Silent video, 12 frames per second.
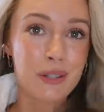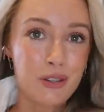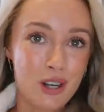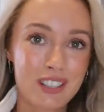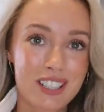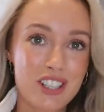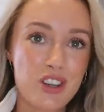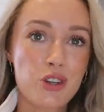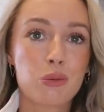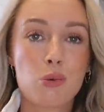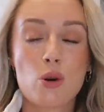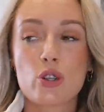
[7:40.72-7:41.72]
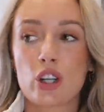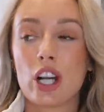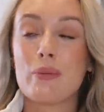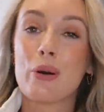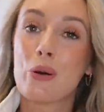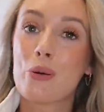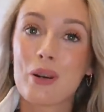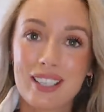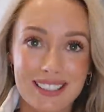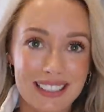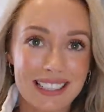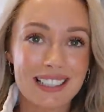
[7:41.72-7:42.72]
So transitional wardrobe
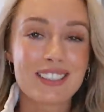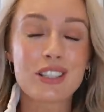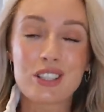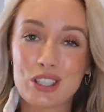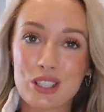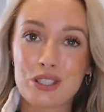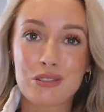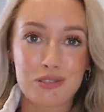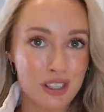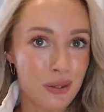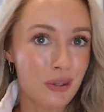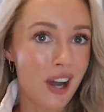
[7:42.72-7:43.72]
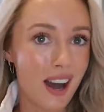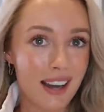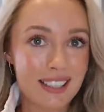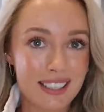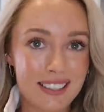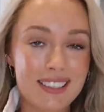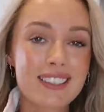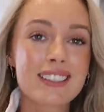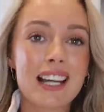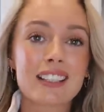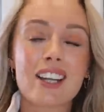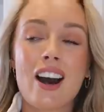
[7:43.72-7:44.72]
always needs a good few cardigans
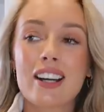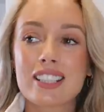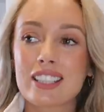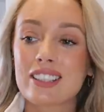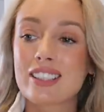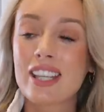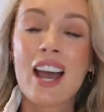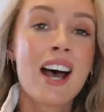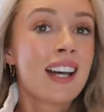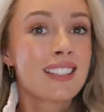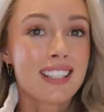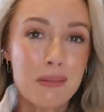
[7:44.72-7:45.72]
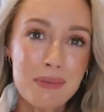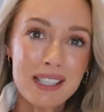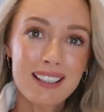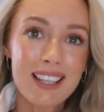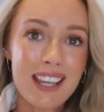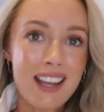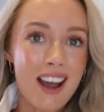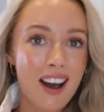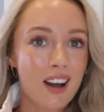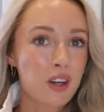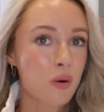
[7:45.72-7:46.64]
and cardigans typically are